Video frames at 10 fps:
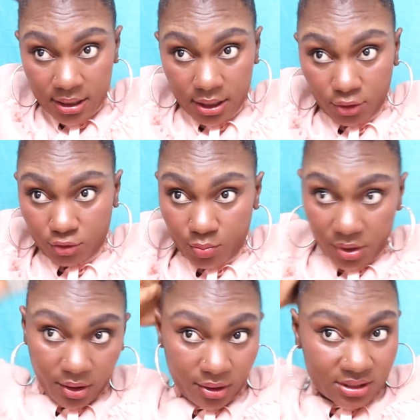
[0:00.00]
and group
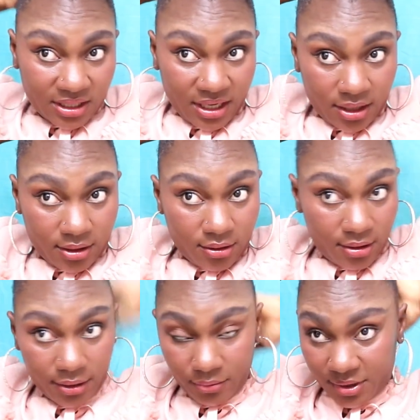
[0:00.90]
it all together
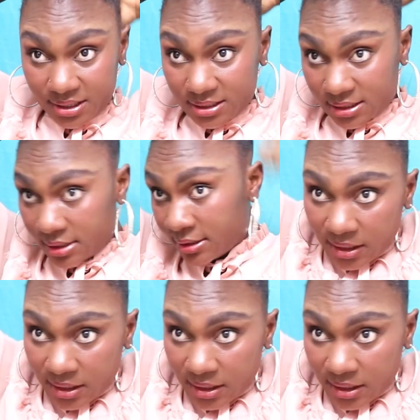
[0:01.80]
all at once.